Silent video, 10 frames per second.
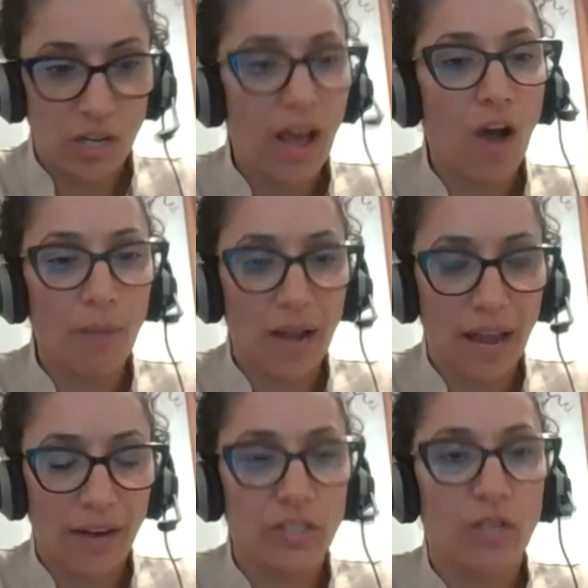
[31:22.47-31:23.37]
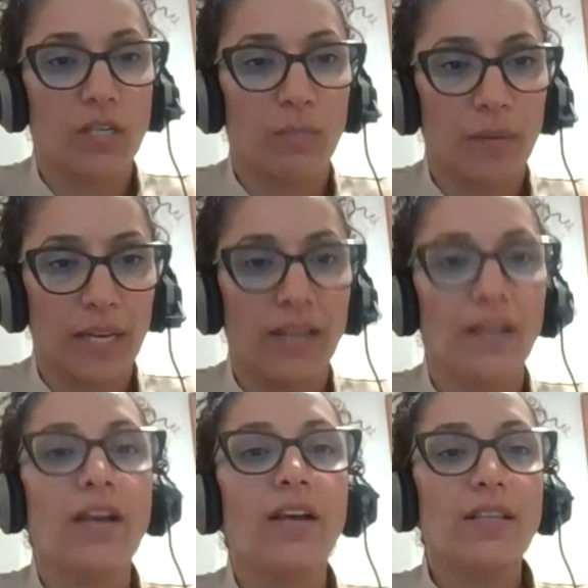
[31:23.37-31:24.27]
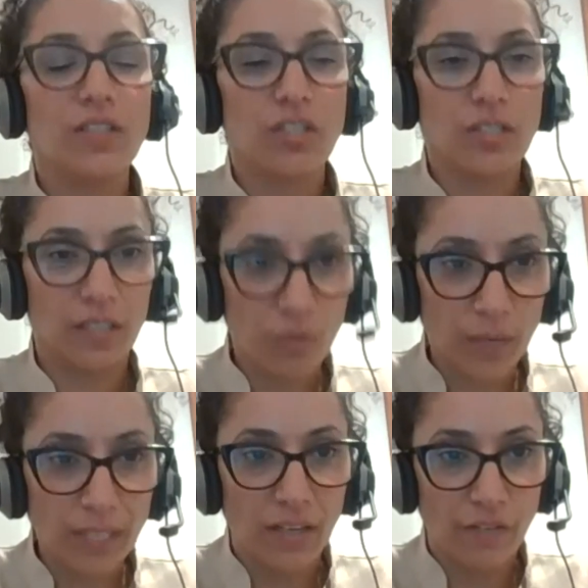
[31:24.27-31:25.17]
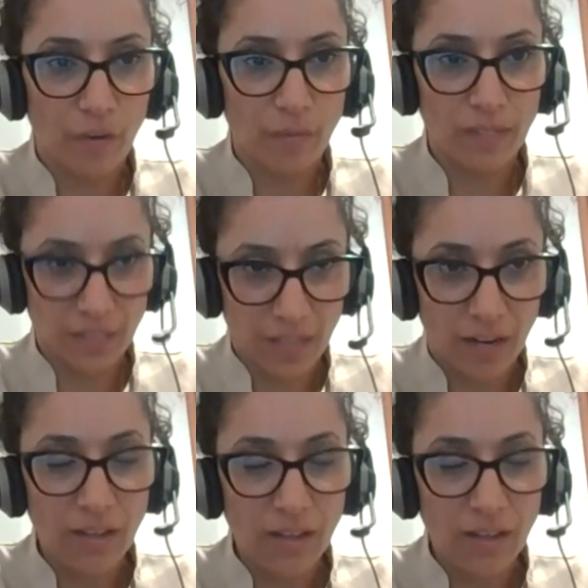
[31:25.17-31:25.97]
how melanosomes are being secreted from the cell.